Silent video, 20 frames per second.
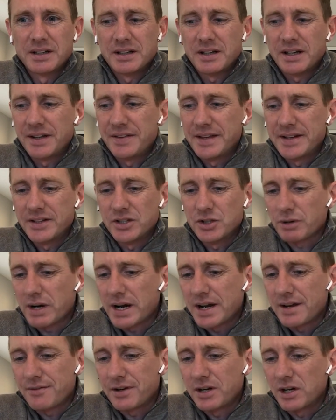and then
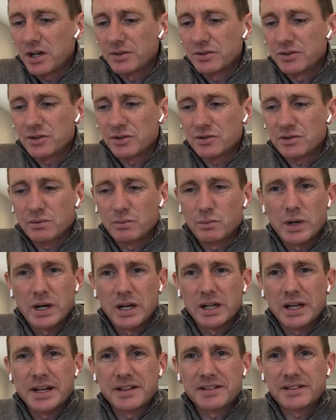driving on to somewhere
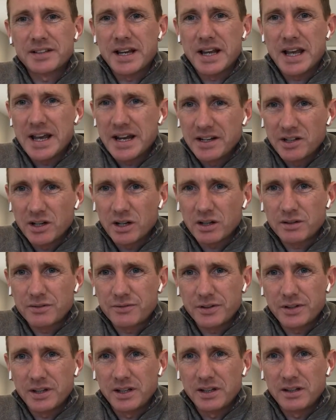like, say, Haydock
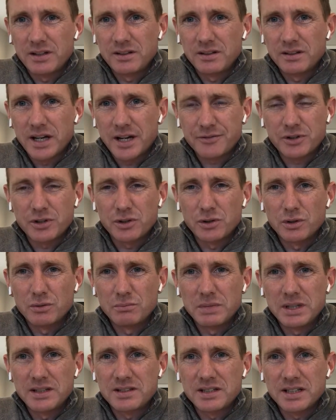for the
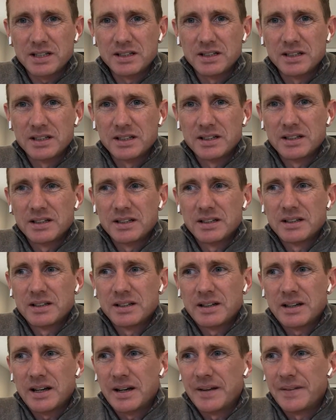afternoon meeting,
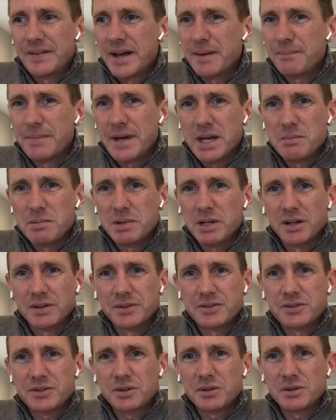and then maybe
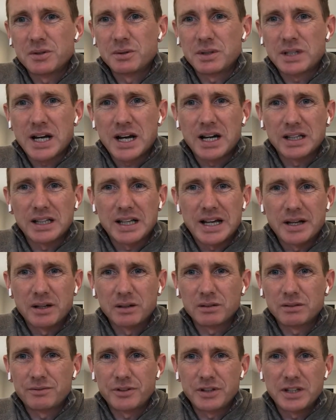on to
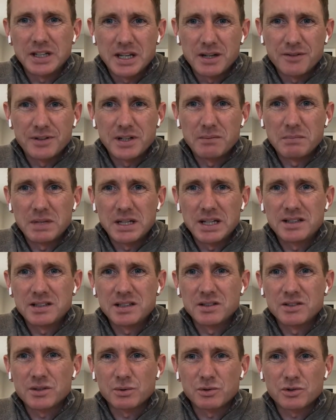Carlisle for the evening
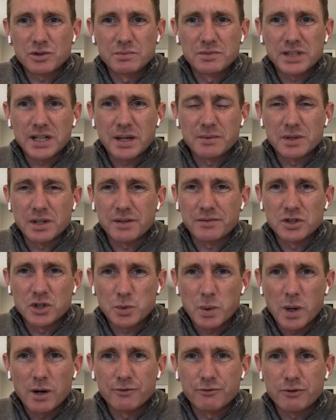meeting. So sometimes having
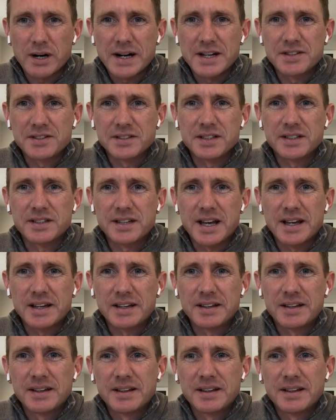12 rides in a day,